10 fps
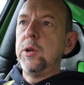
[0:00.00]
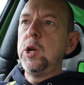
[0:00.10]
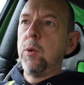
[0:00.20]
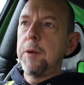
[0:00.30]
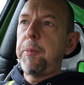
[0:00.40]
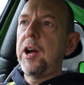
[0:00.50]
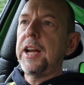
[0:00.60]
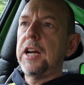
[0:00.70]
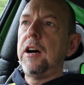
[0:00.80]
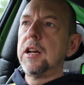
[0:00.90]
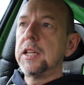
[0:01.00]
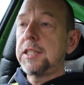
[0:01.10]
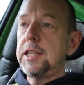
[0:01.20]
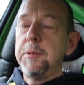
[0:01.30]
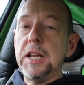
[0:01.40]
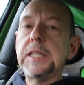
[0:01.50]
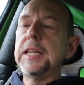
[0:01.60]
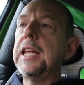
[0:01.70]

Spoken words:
and you want to buy a car that's similar to